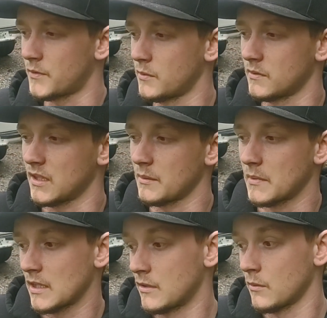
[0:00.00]
you would like me
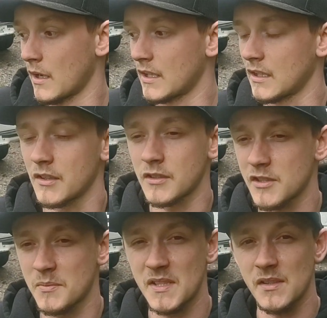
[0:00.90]
to do any other
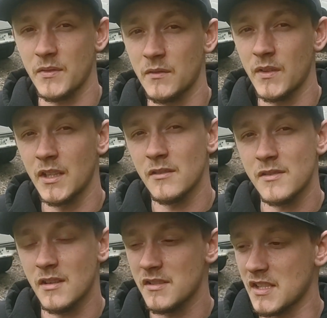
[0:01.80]
specific videos
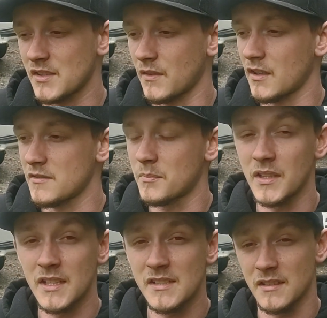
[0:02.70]
on 6.5s,
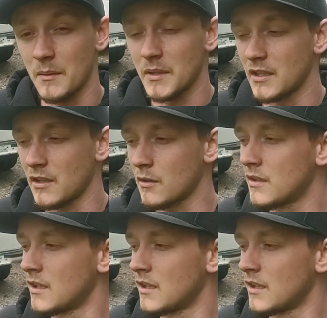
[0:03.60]
please let me know.